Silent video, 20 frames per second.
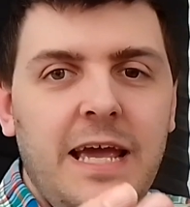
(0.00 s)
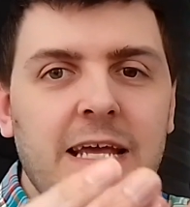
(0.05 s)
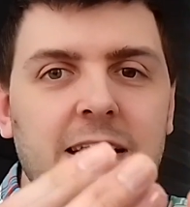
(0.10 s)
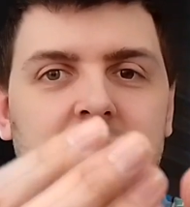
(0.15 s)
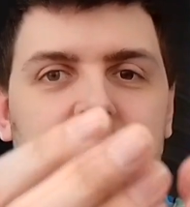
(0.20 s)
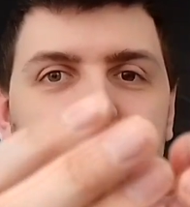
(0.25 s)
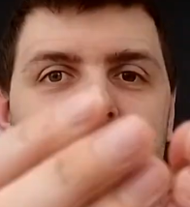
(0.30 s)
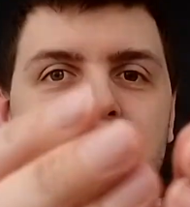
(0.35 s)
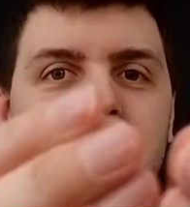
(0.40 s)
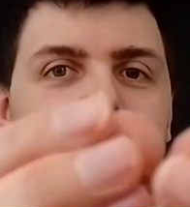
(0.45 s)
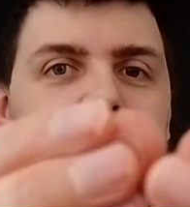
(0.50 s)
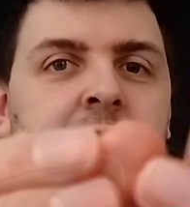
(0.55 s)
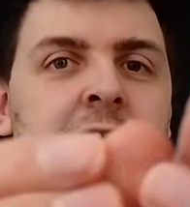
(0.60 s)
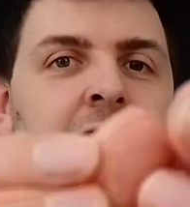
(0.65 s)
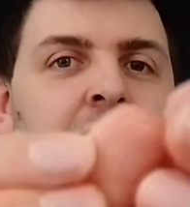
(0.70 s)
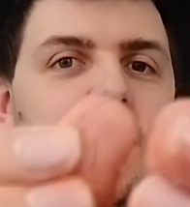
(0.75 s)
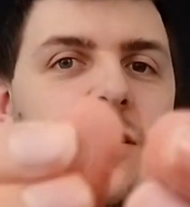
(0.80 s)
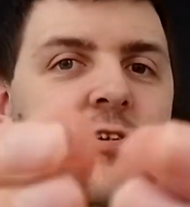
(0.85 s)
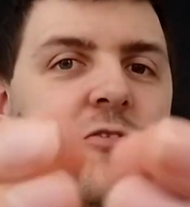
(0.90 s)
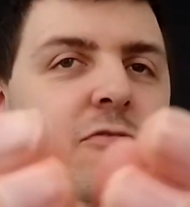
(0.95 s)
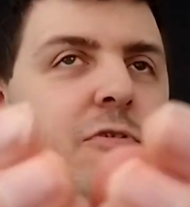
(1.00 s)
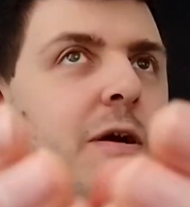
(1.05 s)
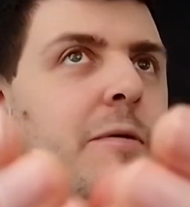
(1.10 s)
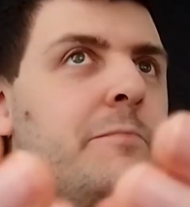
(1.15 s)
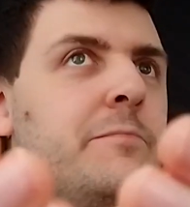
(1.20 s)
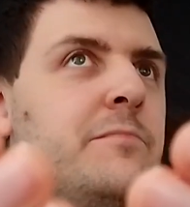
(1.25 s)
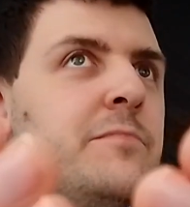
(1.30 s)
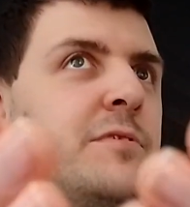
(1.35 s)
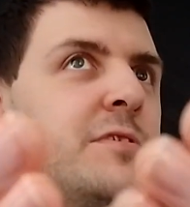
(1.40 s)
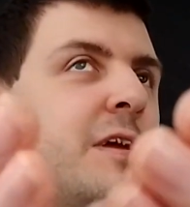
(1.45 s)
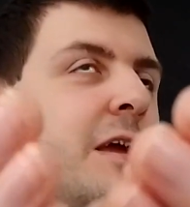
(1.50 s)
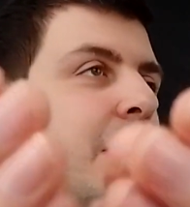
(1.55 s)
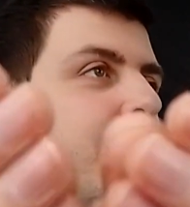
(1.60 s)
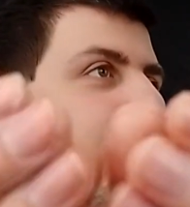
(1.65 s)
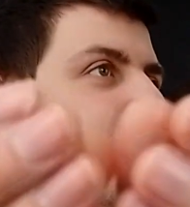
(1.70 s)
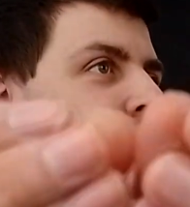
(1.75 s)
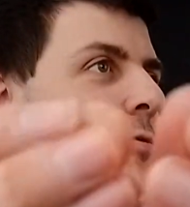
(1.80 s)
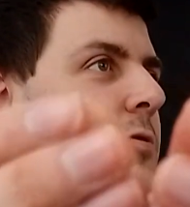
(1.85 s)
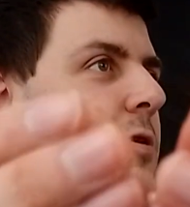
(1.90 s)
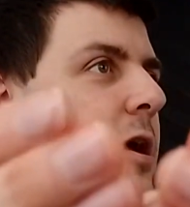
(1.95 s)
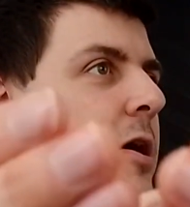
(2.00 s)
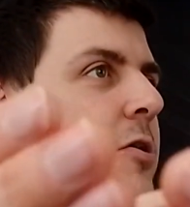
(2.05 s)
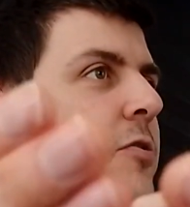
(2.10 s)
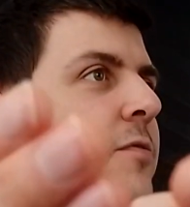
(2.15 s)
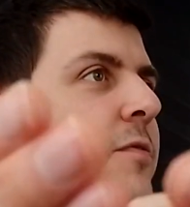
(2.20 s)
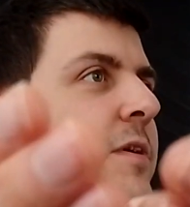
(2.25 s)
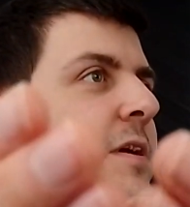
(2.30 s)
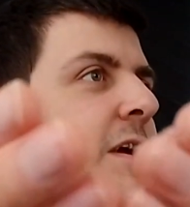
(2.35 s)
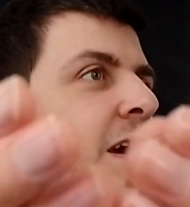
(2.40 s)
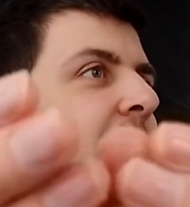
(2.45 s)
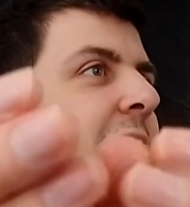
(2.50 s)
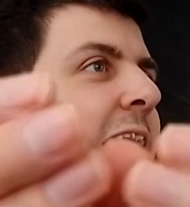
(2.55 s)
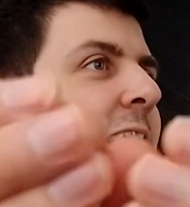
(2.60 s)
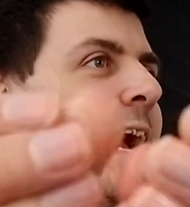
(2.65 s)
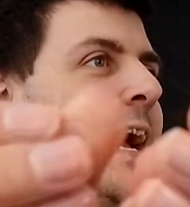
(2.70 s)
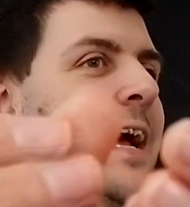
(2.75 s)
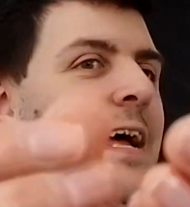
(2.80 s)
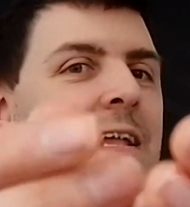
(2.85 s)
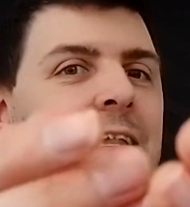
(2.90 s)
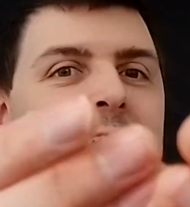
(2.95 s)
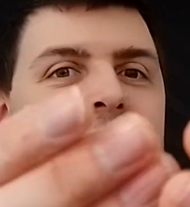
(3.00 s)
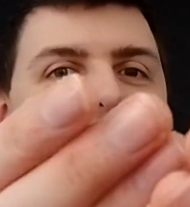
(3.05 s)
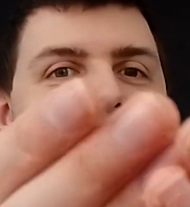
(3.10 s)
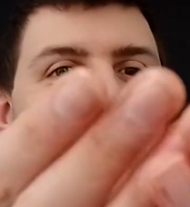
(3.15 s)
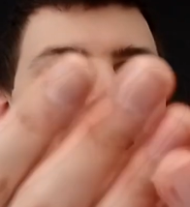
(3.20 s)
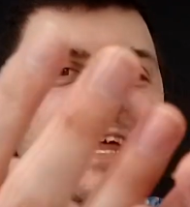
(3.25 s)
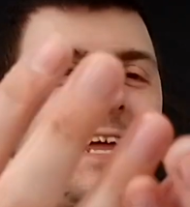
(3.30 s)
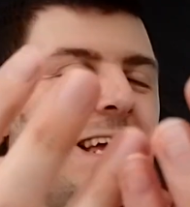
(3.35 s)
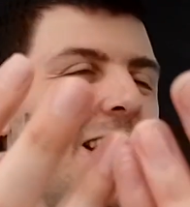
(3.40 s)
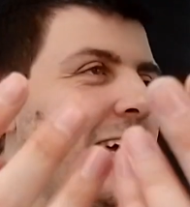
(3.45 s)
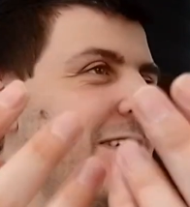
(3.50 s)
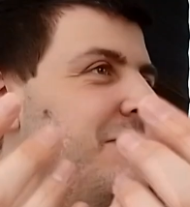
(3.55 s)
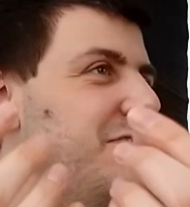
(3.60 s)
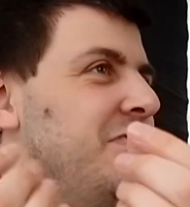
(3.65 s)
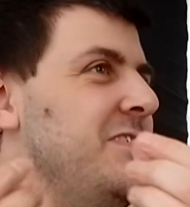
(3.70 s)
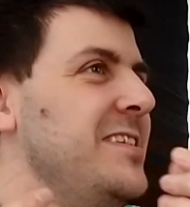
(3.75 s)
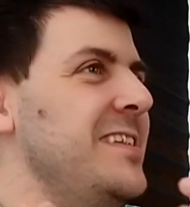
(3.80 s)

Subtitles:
is that crumbs get all over your hands and it gives